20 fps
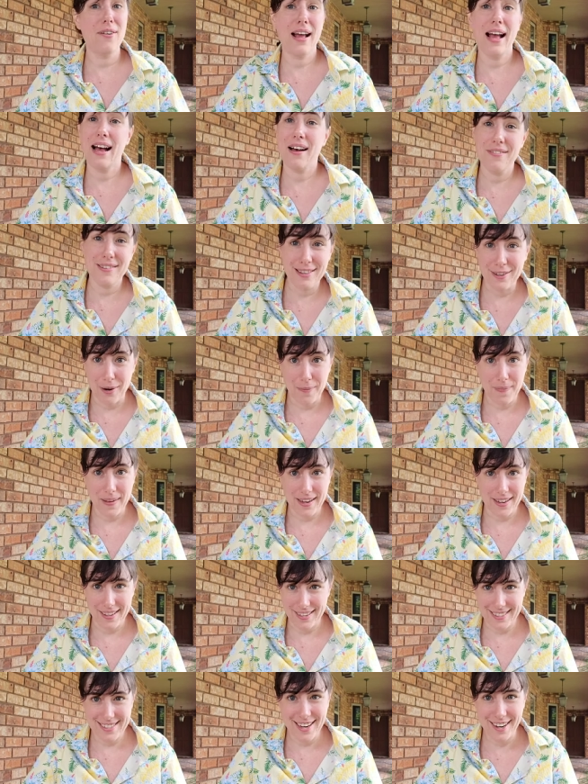don't have it though, I'm
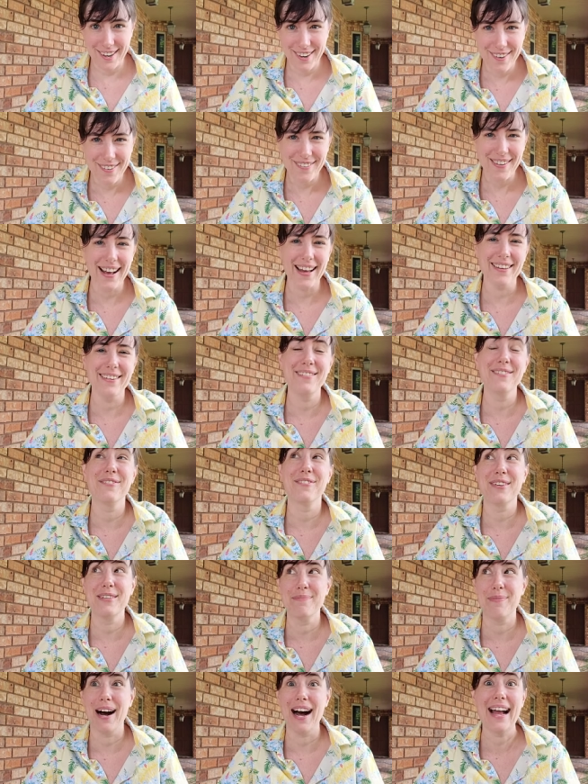not going to turn around and
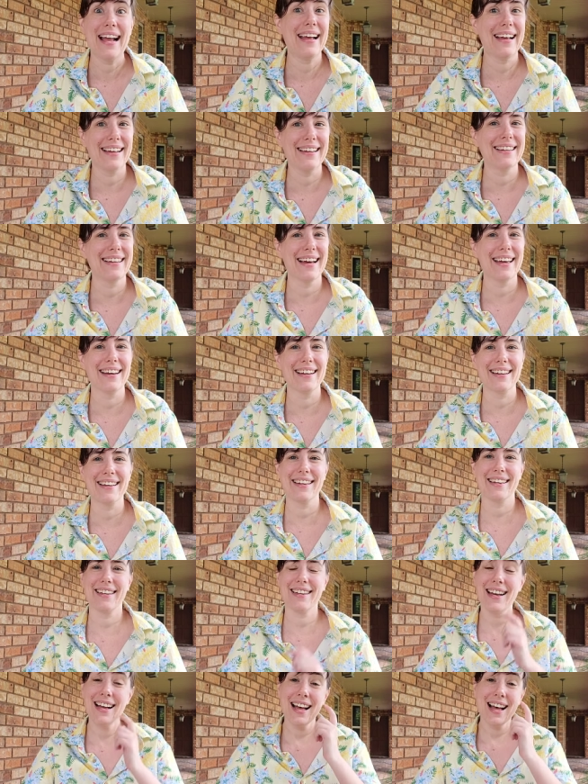rebuy it yet
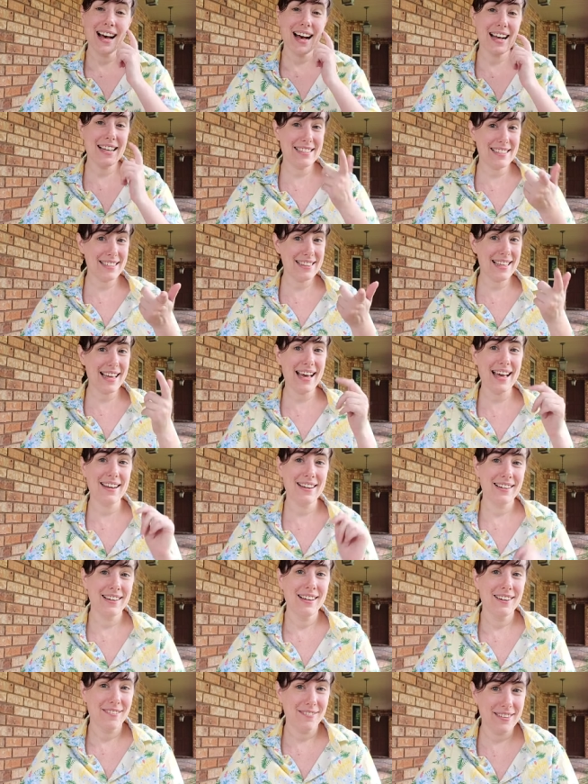again. I did that
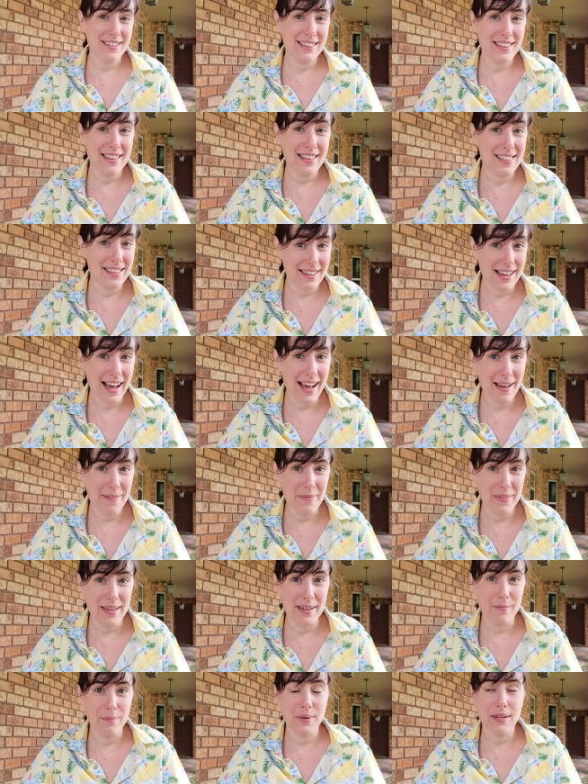with the
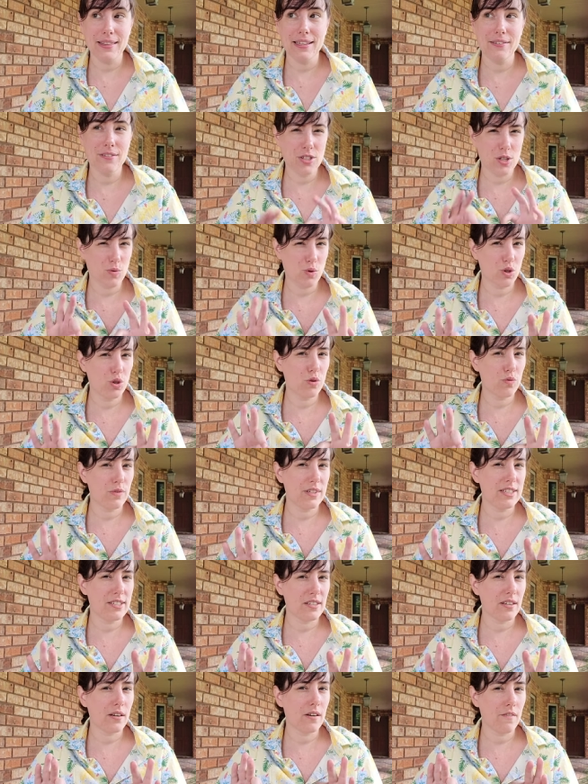Cotman, but there was a good
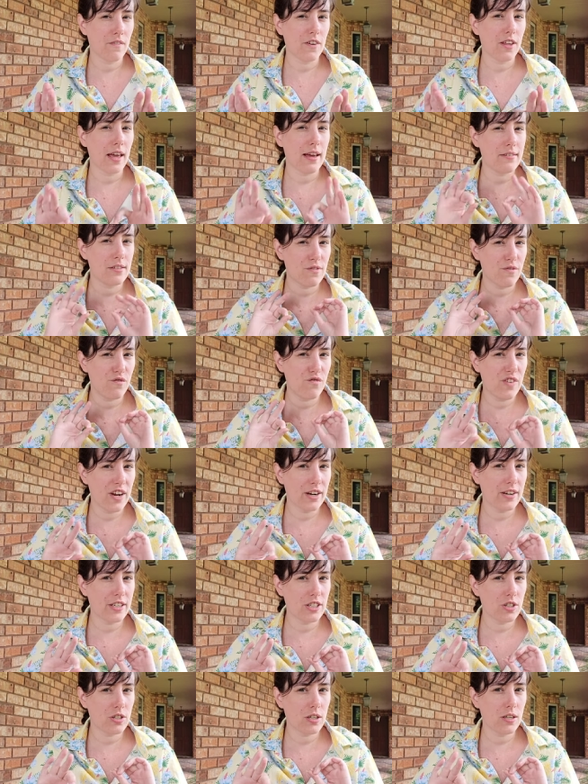reason for that. It was
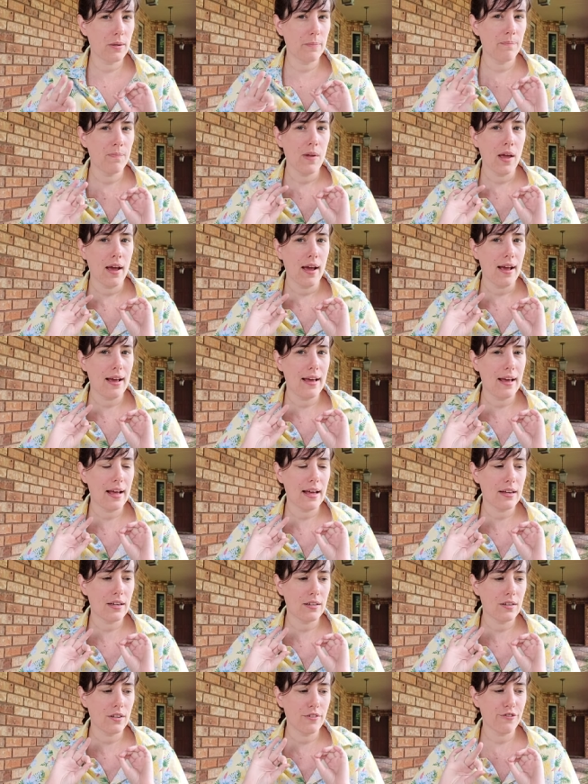very cheap,
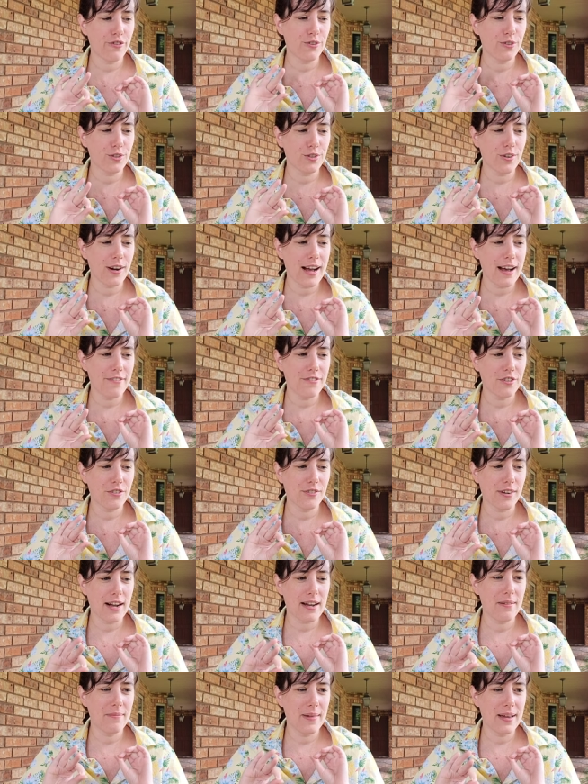and the Frugal Crafter
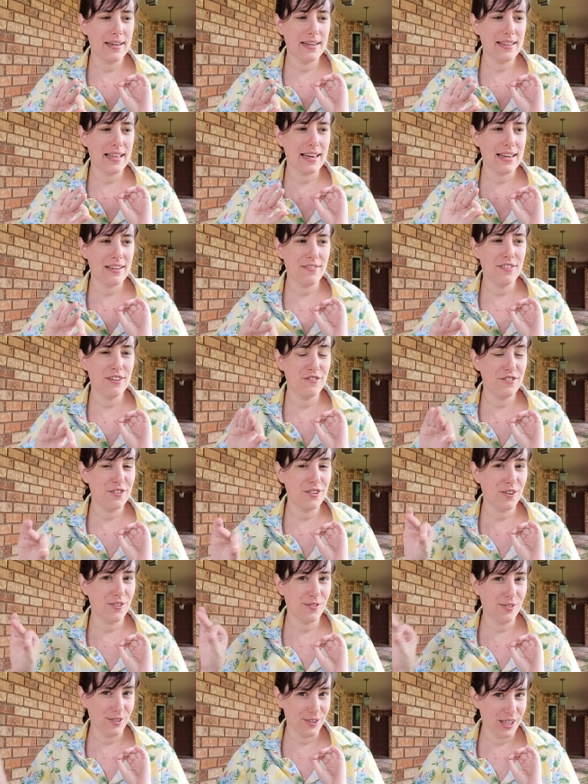recommended that even if you
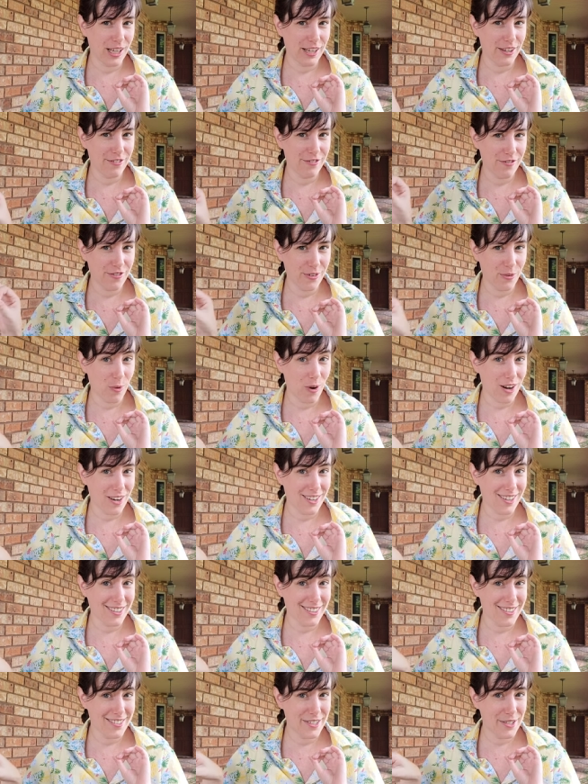don't love the
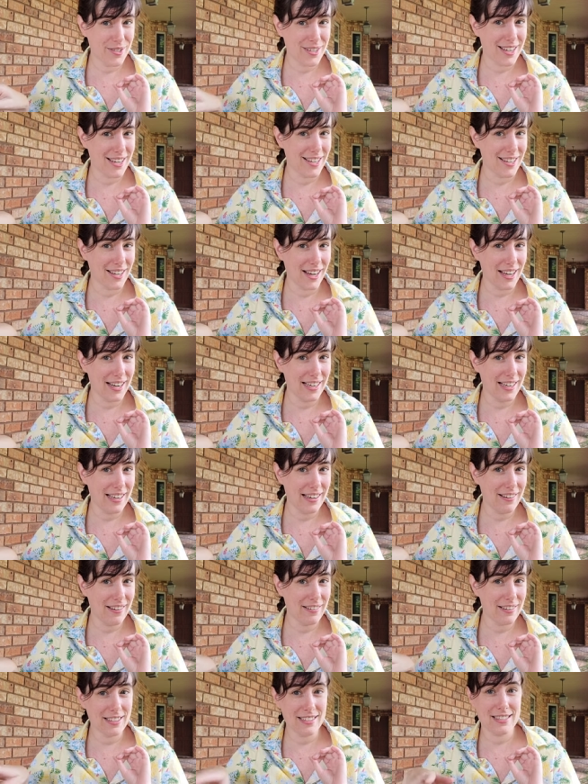watercolors, you can gut it
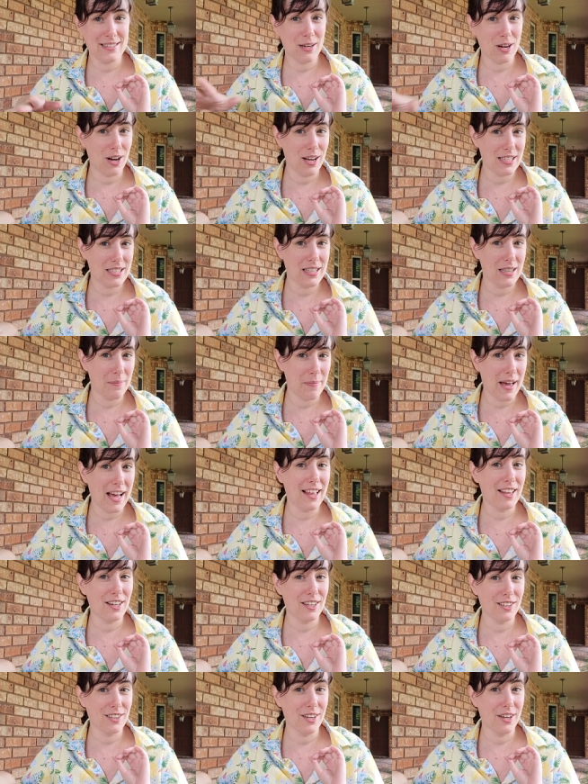because the cost of the
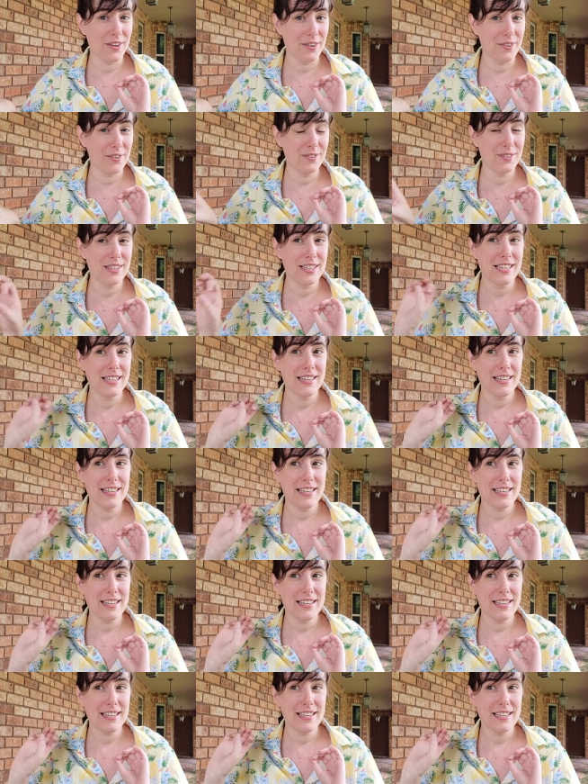palette alone